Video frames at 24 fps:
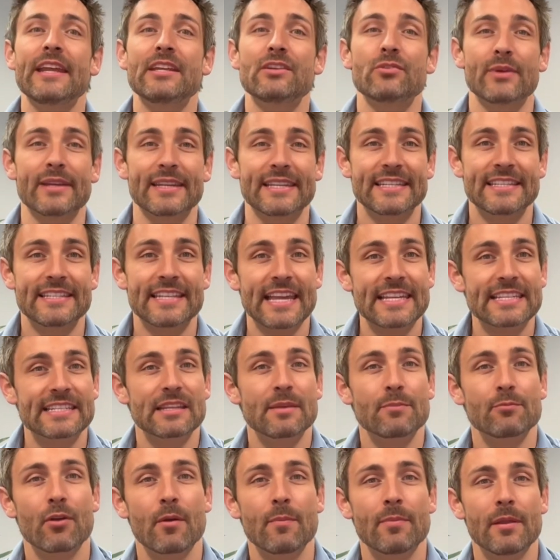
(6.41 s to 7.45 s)
to assess the
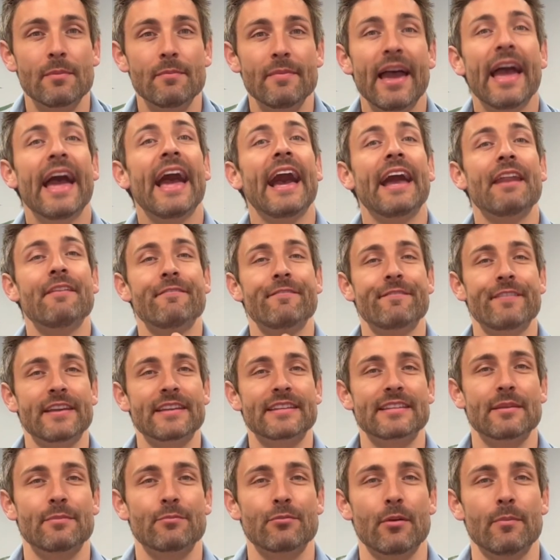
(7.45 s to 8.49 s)
problem and fix
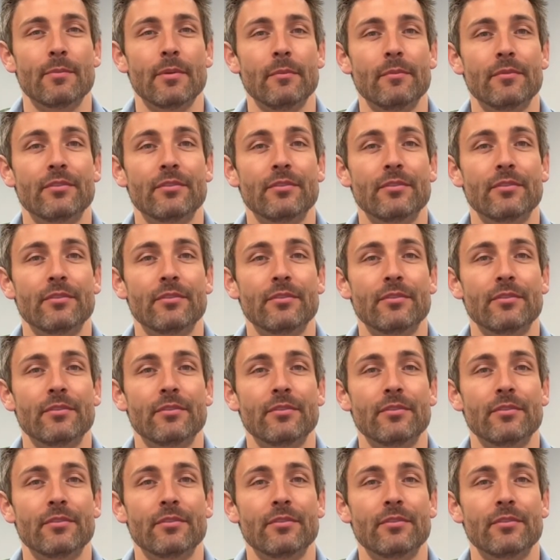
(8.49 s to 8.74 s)
the problem.